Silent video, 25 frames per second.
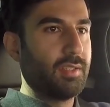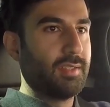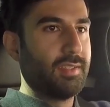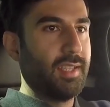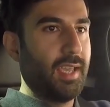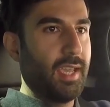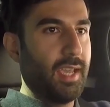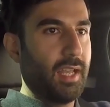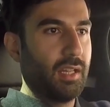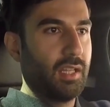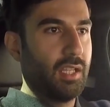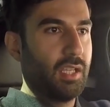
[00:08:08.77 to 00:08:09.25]

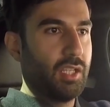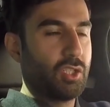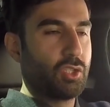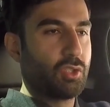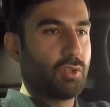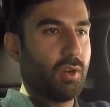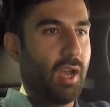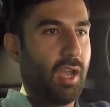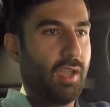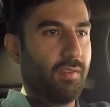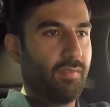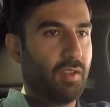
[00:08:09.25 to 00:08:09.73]
daily
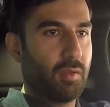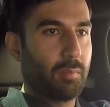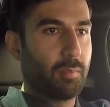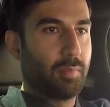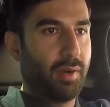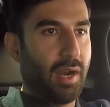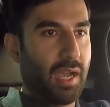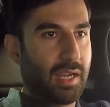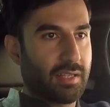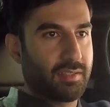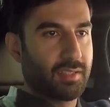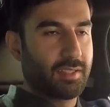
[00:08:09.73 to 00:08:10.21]
driving
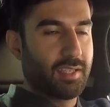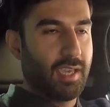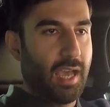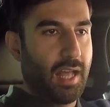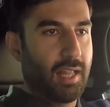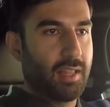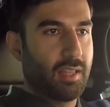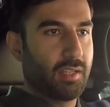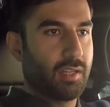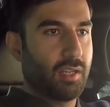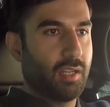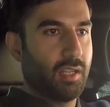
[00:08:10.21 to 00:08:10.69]

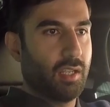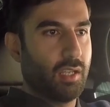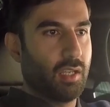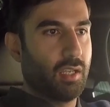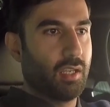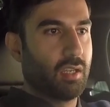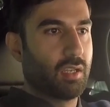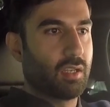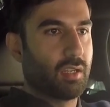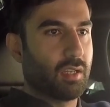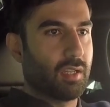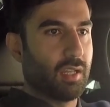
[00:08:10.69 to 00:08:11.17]
practicality
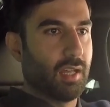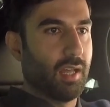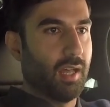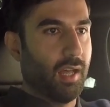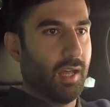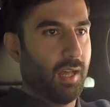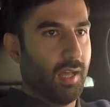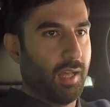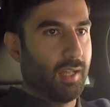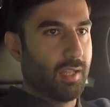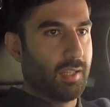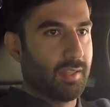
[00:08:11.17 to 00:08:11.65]

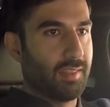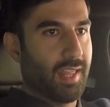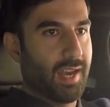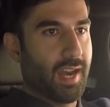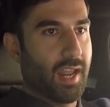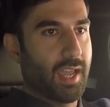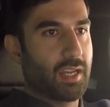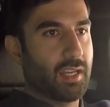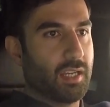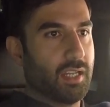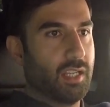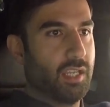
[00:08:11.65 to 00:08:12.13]
that
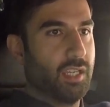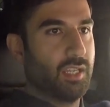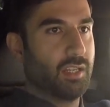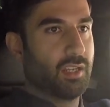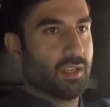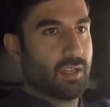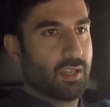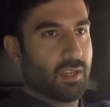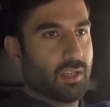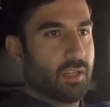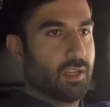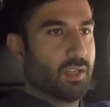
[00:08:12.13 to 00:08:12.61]
I need,
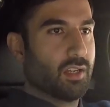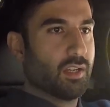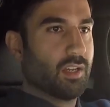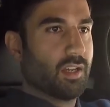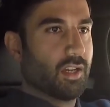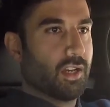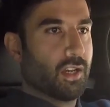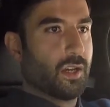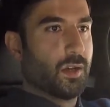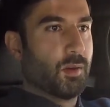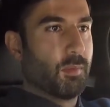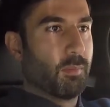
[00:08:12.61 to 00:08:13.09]

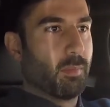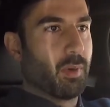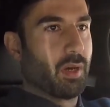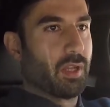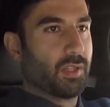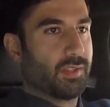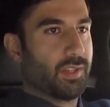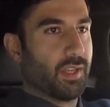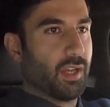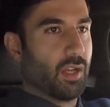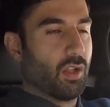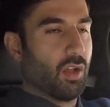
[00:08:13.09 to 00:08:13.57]
but
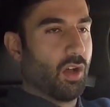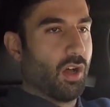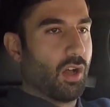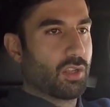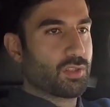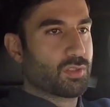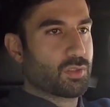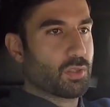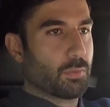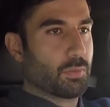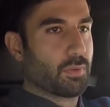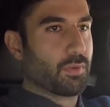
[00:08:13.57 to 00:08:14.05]
they'll
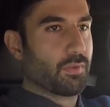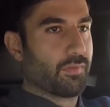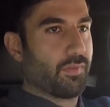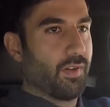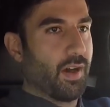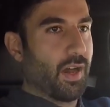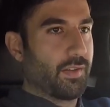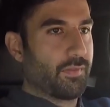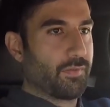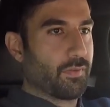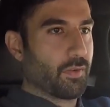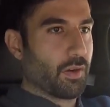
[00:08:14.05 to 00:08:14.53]
also
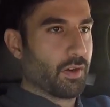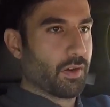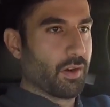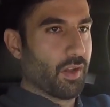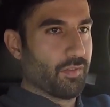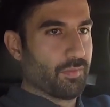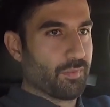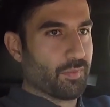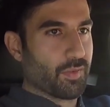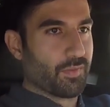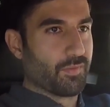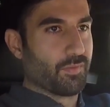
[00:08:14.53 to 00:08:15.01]
provide for
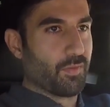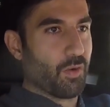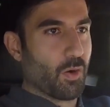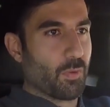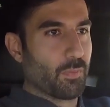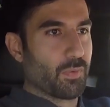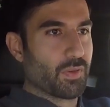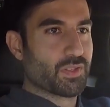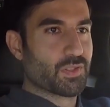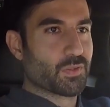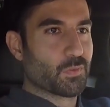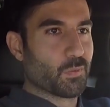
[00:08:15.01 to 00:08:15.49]
enough
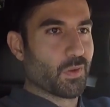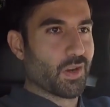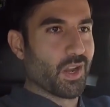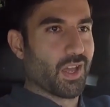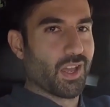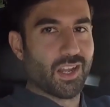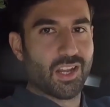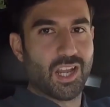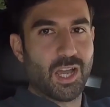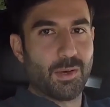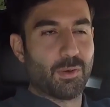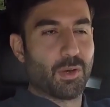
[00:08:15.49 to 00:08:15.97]
performance when I
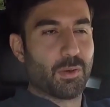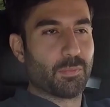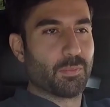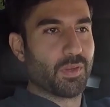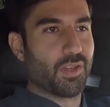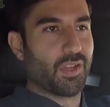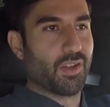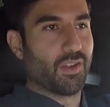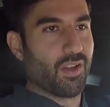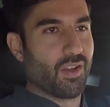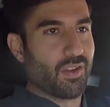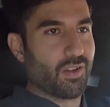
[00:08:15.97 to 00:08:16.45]
come up
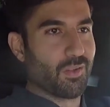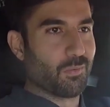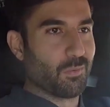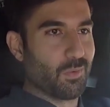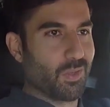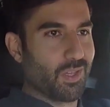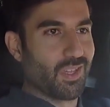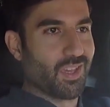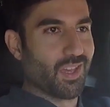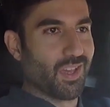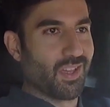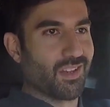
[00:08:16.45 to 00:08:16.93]
here on a
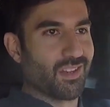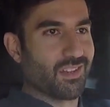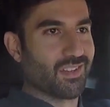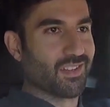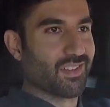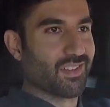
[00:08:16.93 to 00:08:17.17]
weekend.